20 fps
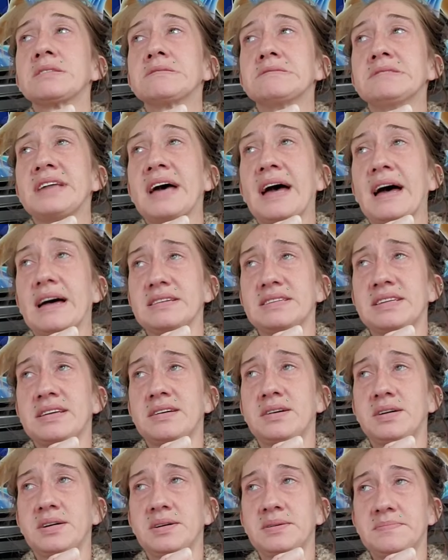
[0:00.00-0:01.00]
That
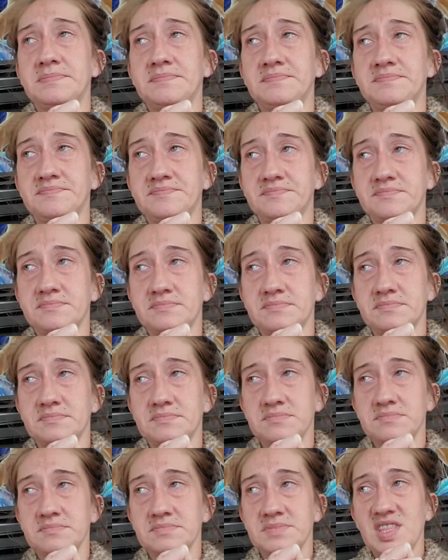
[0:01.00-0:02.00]

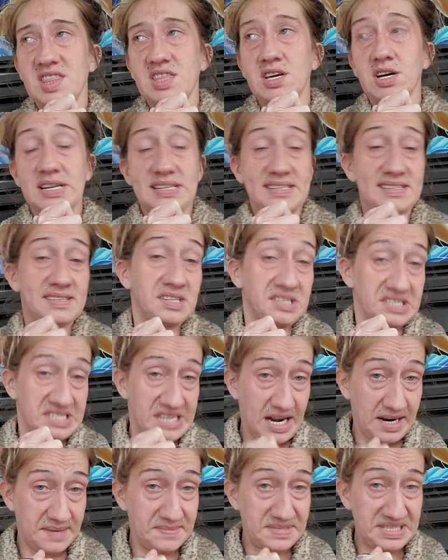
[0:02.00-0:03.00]
there are still
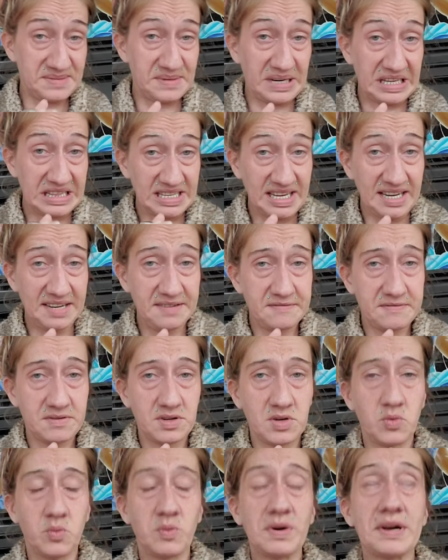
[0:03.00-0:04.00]
times in my life
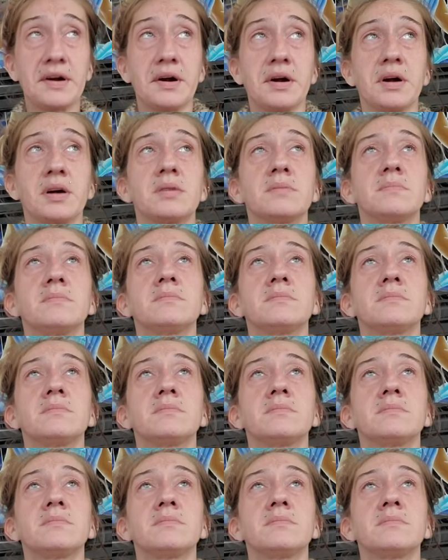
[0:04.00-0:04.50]
where